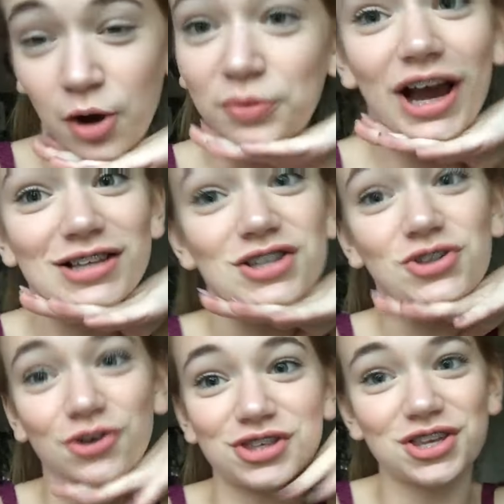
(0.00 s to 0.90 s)
I hope you guys
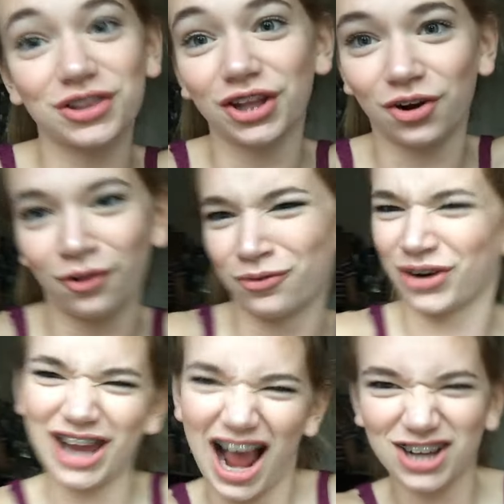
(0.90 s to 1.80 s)
enjoyed this little
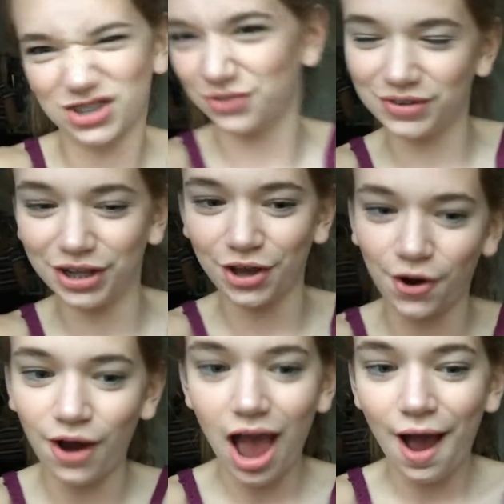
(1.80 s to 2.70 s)
reaction
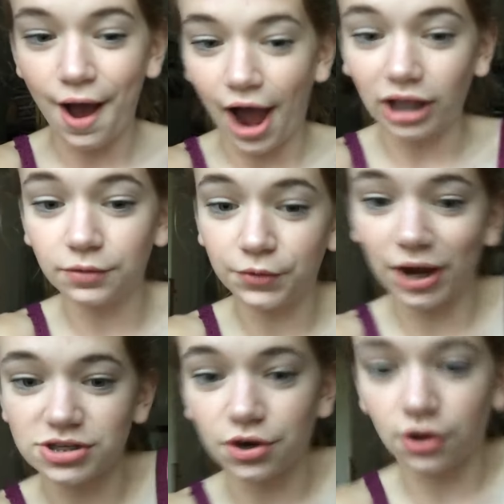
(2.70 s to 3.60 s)
video. I love you guys